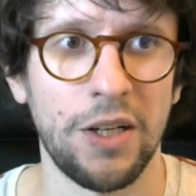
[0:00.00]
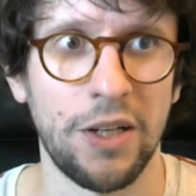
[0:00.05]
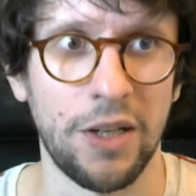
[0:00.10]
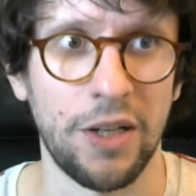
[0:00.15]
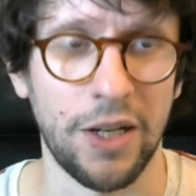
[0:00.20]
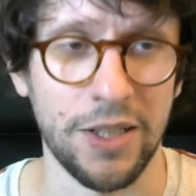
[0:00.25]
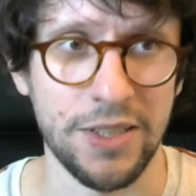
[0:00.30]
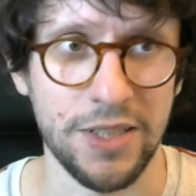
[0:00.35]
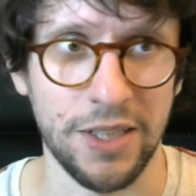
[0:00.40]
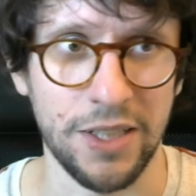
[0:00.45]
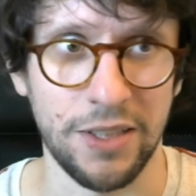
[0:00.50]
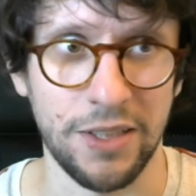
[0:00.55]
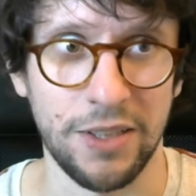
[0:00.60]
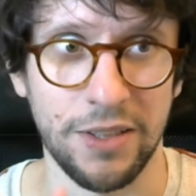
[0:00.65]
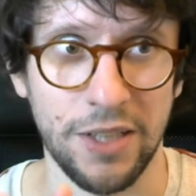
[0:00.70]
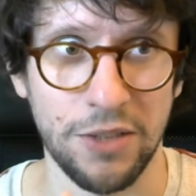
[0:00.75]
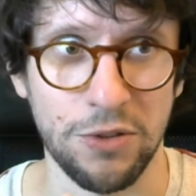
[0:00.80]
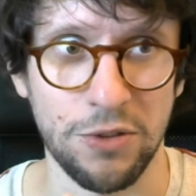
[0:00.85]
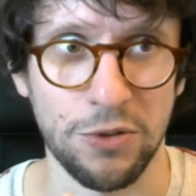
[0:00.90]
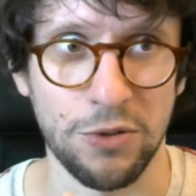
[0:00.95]
I said in
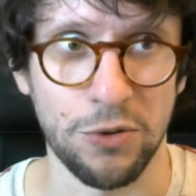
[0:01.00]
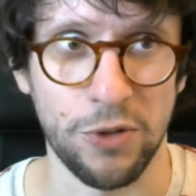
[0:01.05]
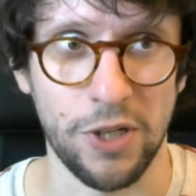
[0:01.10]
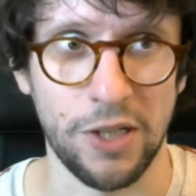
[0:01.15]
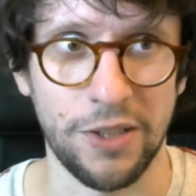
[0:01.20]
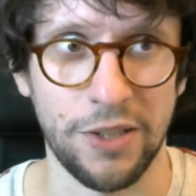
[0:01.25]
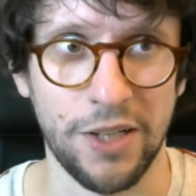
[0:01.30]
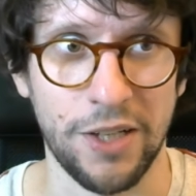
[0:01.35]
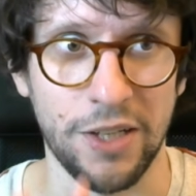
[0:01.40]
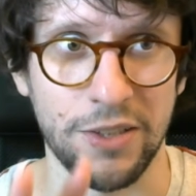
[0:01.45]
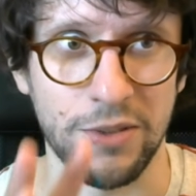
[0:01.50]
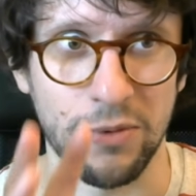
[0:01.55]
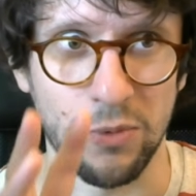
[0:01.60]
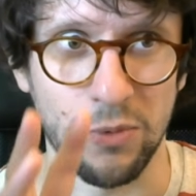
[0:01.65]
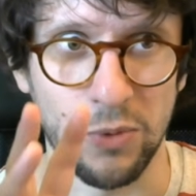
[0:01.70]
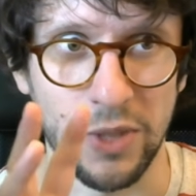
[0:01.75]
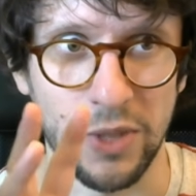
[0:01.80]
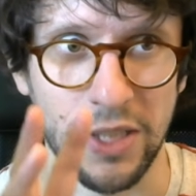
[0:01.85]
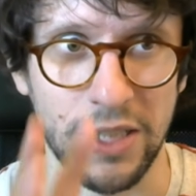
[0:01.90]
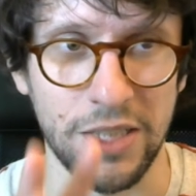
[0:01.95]
that tutorial that
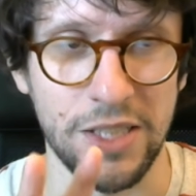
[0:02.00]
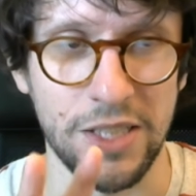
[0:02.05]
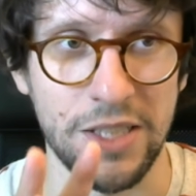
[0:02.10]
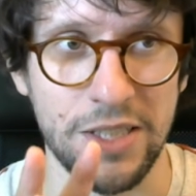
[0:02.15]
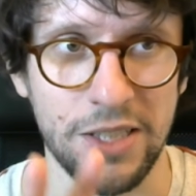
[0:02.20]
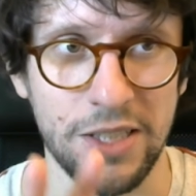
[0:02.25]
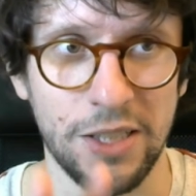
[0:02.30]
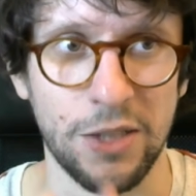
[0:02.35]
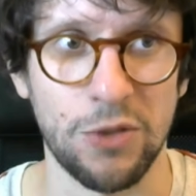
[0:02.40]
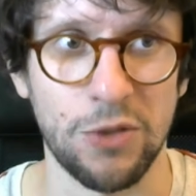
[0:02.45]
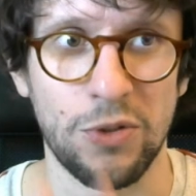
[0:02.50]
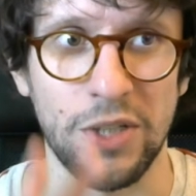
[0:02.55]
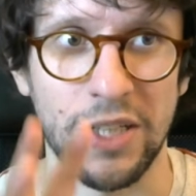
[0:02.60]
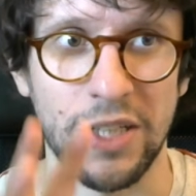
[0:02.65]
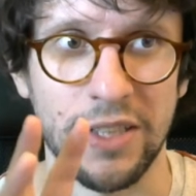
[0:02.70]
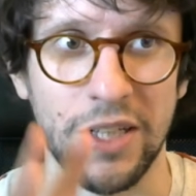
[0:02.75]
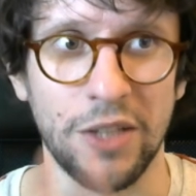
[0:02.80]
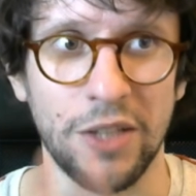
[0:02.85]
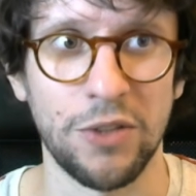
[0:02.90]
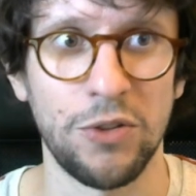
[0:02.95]
we can easily
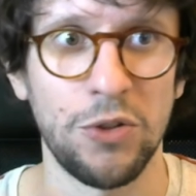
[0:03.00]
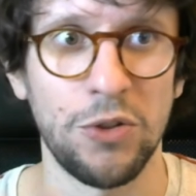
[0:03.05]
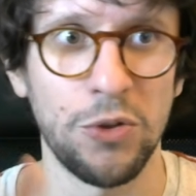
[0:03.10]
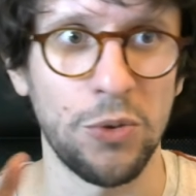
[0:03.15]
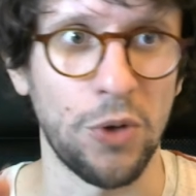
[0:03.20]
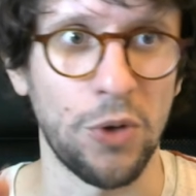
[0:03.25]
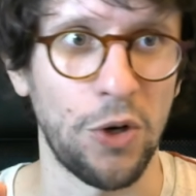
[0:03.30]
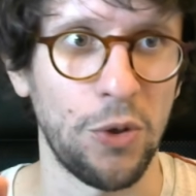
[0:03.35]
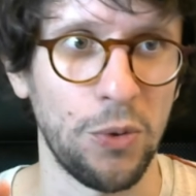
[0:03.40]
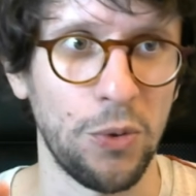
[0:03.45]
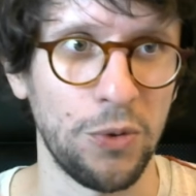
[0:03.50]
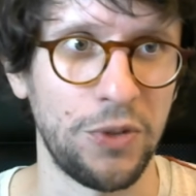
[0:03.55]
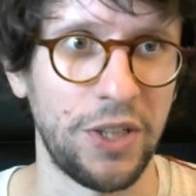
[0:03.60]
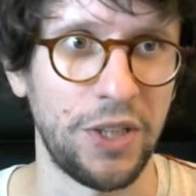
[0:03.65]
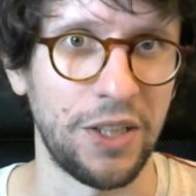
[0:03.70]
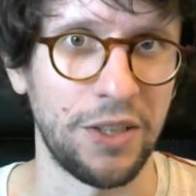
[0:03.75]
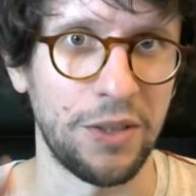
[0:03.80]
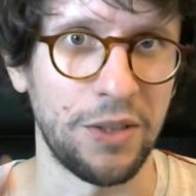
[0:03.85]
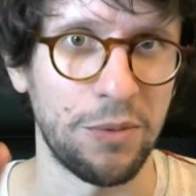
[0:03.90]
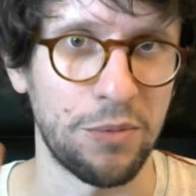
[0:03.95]
create a new
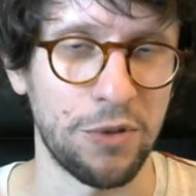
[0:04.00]
Odin